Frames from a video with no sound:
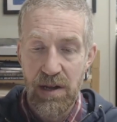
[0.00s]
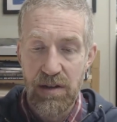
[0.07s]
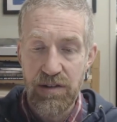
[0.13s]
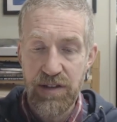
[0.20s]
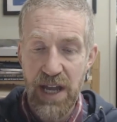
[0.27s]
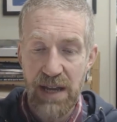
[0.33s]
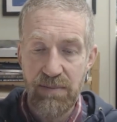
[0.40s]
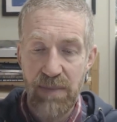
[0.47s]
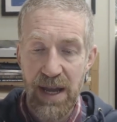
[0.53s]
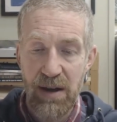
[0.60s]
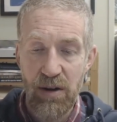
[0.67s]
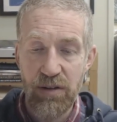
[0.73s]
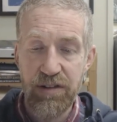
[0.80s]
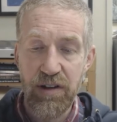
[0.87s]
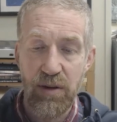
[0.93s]
State may
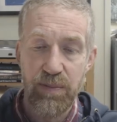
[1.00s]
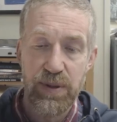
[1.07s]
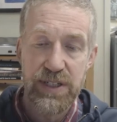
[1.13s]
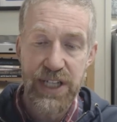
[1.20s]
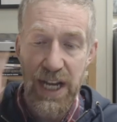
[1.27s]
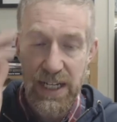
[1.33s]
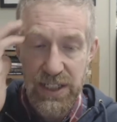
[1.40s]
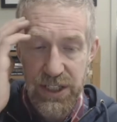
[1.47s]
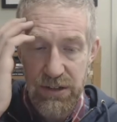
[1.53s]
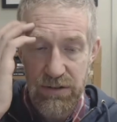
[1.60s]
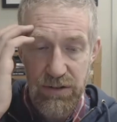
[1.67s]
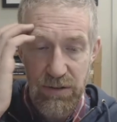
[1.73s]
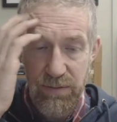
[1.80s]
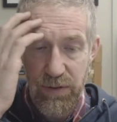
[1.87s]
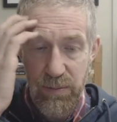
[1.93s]
also protect
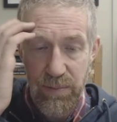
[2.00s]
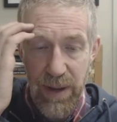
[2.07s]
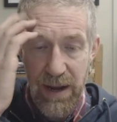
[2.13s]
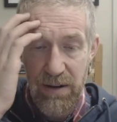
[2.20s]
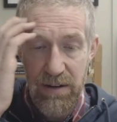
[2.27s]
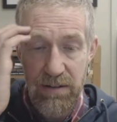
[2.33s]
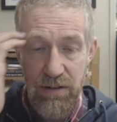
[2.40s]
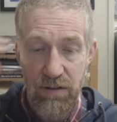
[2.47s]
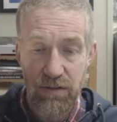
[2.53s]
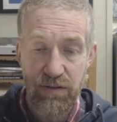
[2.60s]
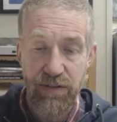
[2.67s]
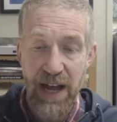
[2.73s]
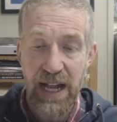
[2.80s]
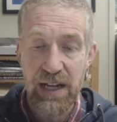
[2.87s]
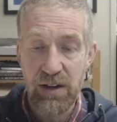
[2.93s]
children from parents whose
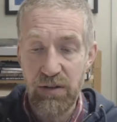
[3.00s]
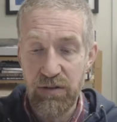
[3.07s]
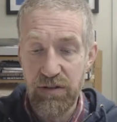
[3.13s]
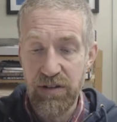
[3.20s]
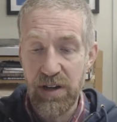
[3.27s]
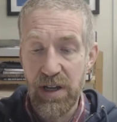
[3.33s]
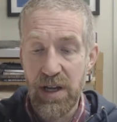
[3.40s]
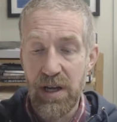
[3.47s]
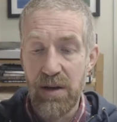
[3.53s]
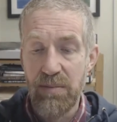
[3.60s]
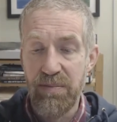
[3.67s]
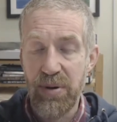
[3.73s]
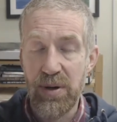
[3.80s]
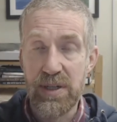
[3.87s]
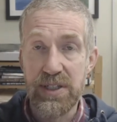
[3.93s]
values
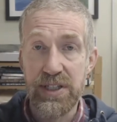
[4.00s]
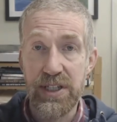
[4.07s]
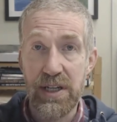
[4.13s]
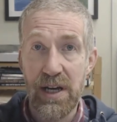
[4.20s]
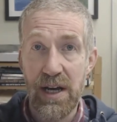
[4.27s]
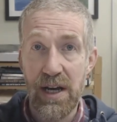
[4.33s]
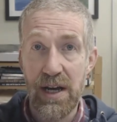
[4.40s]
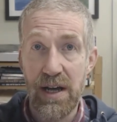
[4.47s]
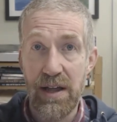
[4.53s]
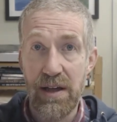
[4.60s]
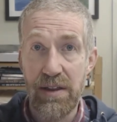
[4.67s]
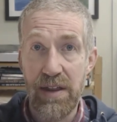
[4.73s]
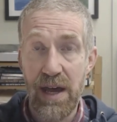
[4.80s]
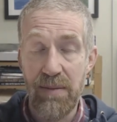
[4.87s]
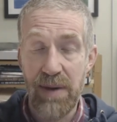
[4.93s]
put
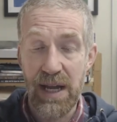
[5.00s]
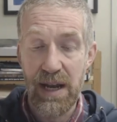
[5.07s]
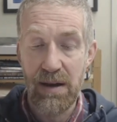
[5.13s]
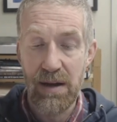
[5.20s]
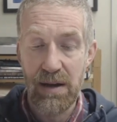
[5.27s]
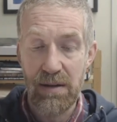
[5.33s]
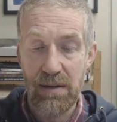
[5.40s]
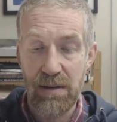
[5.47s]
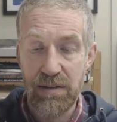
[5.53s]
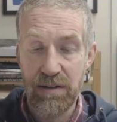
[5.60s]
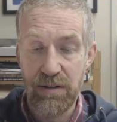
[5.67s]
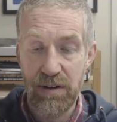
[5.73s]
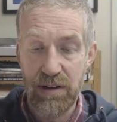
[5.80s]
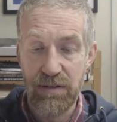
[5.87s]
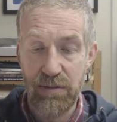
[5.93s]
them at a
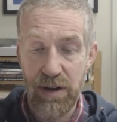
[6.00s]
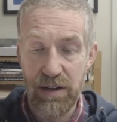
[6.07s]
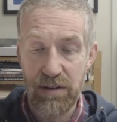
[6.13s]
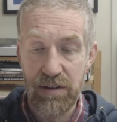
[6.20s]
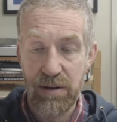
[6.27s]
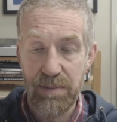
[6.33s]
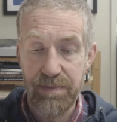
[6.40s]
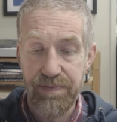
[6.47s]
serious risk.